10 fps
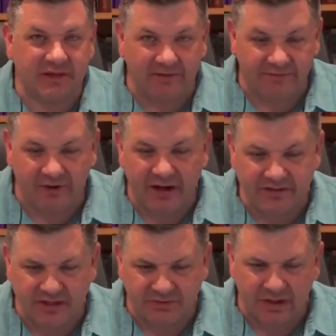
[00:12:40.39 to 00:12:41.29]
That phrase
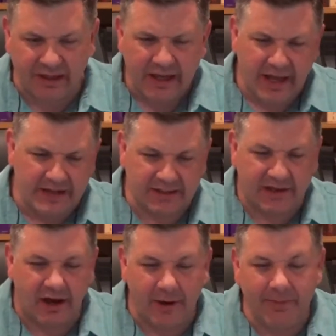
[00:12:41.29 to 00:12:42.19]
is really, it's a
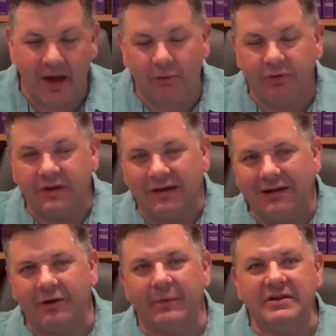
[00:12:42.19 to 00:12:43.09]
compound word that
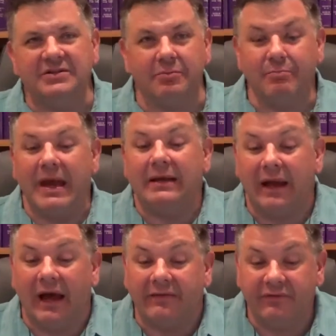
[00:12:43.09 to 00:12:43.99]
literally means to make
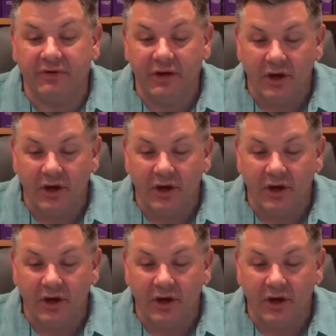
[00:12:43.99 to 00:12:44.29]
life.